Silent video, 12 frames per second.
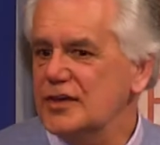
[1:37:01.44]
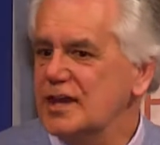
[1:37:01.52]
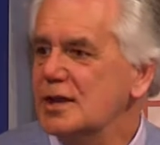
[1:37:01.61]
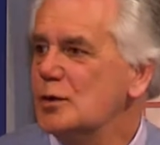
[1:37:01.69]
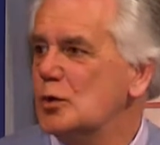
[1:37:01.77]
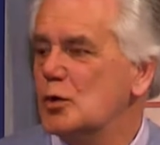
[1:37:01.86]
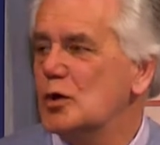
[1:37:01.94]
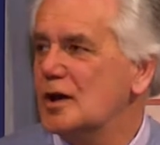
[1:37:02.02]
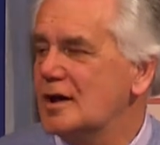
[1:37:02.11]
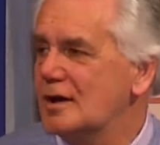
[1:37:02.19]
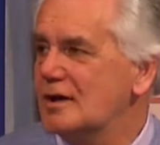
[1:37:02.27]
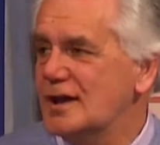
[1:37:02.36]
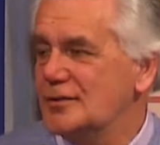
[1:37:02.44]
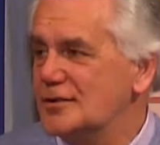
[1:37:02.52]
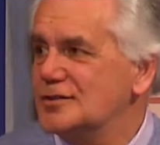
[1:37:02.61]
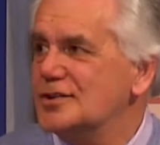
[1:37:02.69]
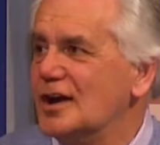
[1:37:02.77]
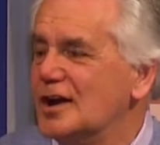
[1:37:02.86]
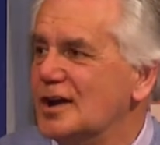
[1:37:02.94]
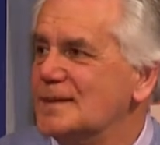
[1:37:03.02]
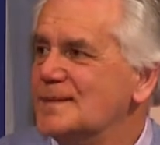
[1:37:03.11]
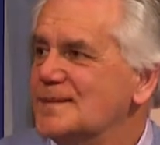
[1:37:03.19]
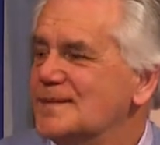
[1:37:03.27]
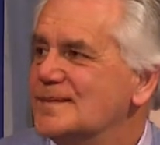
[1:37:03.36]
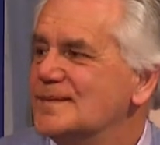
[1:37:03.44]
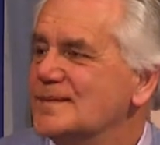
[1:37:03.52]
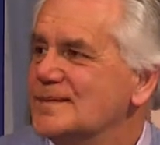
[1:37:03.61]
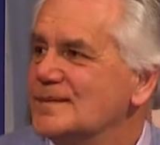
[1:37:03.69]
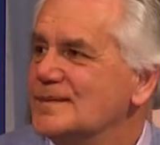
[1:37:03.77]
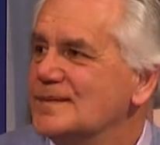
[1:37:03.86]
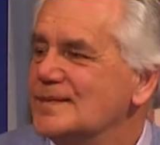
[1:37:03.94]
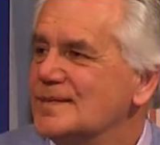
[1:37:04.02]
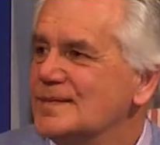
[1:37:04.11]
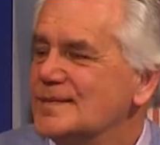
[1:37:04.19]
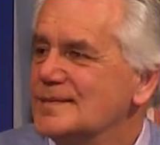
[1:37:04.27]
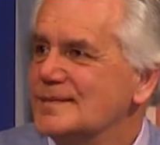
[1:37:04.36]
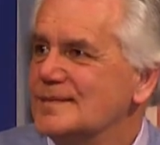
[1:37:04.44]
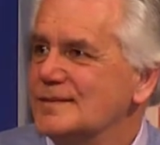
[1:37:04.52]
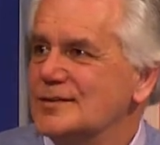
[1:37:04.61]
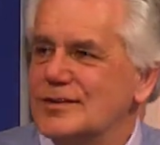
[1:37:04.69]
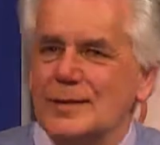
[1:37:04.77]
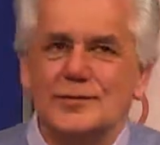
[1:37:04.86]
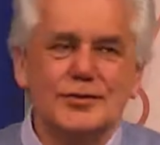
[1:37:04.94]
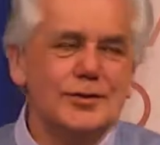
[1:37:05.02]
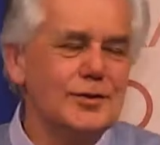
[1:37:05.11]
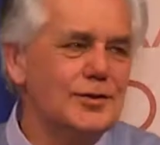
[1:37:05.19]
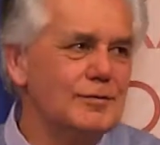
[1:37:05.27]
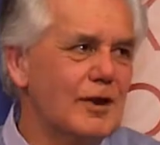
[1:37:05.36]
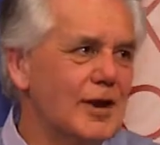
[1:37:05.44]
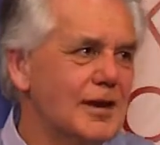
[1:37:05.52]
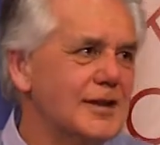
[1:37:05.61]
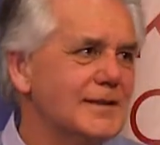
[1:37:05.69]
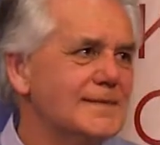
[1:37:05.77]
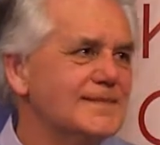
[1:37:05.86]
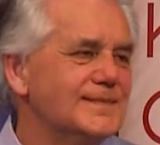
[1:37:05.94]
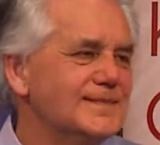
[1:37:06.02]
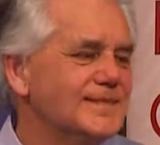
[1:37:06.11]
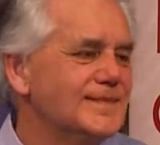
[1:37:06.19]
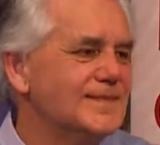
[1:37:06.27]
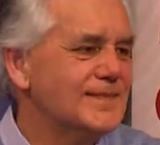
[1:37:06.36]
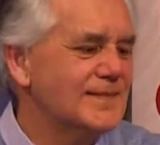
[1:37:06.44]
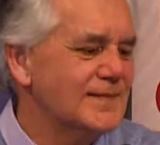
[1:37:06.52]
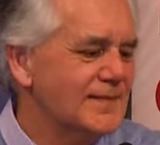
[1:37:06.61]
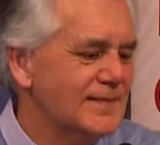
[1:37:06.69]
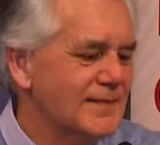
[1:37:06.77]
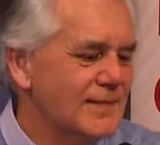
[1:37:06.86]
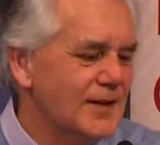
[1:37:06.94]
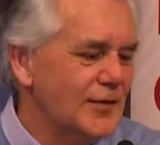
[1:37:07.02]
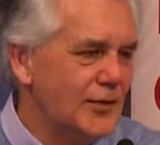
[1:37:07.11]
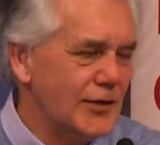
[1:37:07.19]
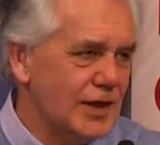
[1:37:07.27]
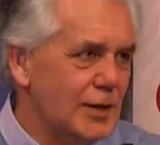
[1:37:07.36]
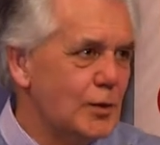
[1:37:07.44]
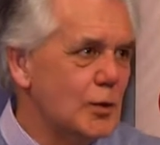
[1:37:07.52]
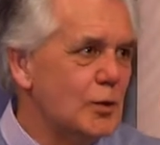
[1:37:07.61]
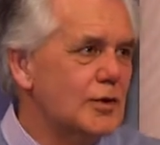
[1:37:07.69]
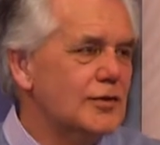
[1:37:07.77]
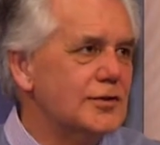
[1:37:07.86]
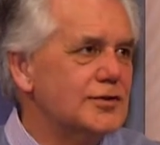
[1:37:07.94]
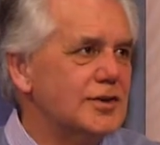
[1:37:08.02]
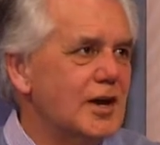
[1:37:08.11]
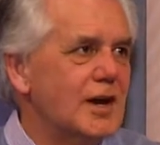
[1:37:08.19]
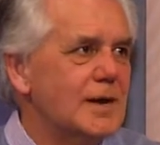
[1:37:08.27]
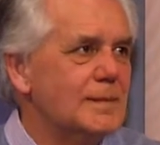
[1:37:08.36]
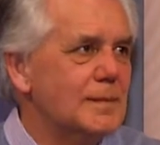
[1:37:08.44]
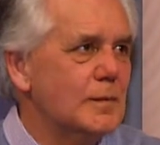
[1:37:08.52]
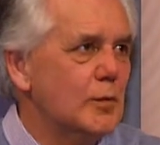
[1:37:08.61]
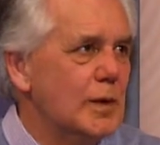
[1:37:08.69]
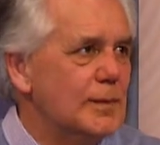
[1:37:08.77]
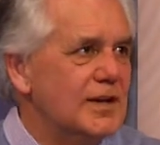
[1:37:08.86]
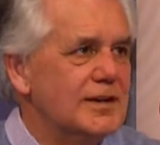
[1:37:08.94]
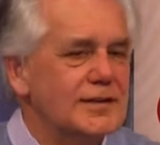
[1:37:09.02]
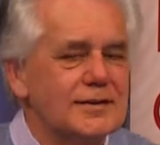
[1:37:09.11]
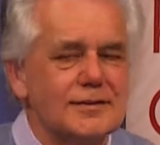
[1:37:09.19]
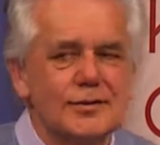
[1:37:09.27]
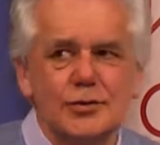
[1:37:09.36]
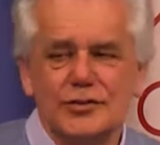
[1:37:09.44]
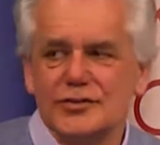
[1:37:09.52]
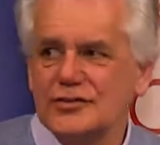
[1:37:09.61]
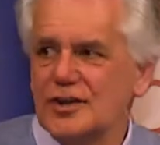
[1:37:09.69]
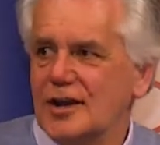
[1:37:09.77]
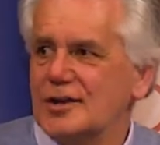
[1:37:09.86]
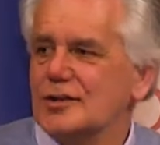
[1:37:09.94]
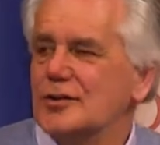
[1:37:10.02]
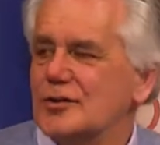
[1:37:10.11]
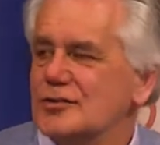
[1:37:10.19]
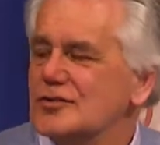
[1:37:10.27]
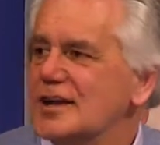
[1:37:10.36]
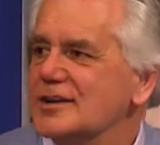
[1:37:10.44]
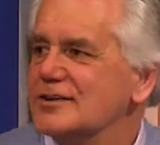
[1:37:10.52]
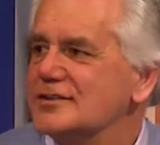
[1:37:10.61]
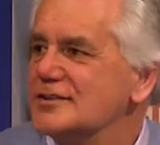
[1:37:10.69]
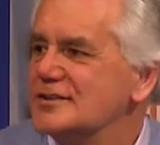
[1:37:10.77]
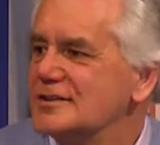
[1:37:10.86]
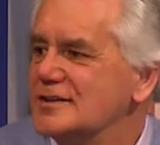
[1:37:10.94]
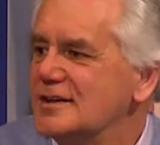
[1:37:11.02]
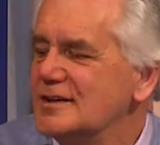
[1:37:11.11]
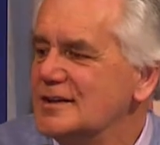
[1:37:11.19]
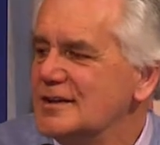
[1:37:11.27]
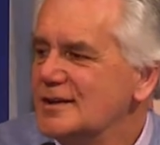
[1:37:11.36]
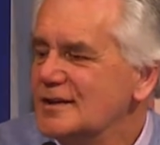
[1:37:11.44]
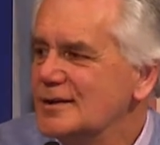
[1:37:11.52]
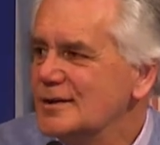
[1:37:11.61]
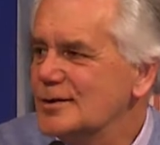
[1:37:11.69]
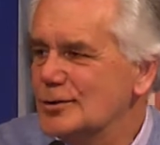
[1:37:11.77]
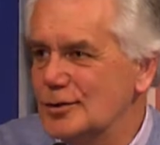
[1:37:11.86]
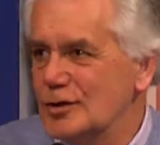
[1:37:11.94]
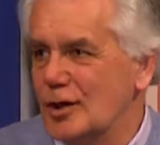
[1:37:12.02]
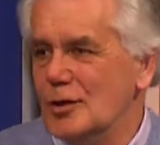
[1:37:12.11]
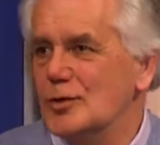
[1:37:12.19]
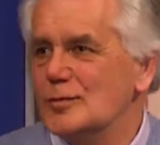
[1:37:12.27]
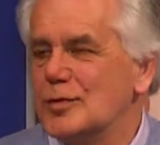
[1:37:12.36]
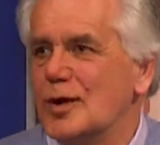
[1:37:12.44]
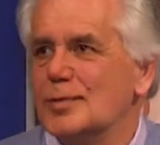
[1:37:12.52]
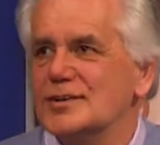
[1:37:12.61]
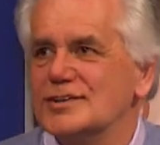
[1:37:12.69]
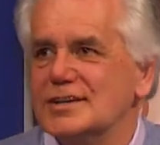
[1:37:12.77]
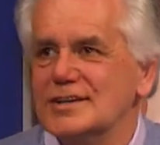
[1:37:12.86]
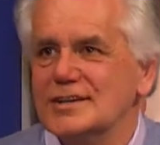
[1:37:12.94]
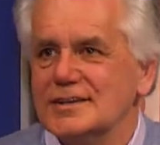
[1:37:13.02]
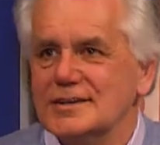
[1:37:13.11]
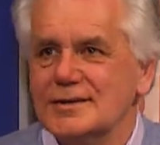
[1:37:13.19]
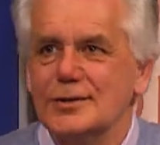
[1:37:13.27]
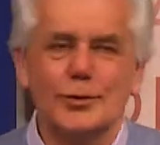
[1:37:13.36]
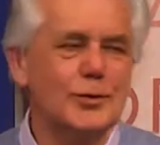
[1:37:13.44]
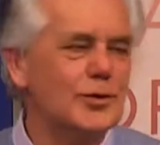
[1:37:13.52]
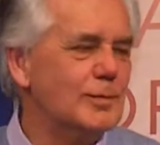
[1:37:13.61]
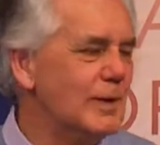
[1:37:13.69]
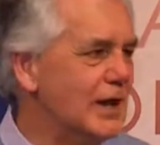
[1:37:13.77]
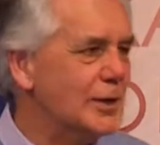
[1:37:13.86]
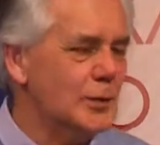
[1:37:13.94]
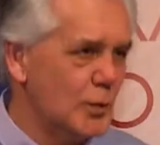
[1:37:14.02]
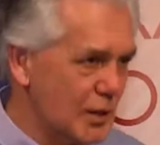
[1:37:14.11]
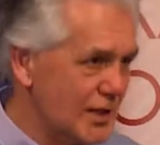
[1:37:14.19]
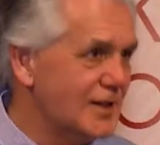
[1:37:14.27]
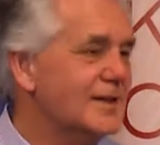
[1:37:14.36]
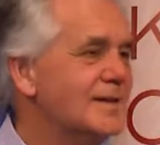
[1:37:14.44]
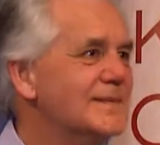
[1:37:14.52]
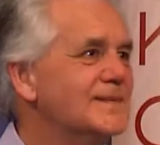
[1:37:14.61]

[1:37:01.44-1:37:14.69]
their law at the time was absolutely right. In their law at the time, women couldn't sign contracts, couldn't own property, couldn't make a will,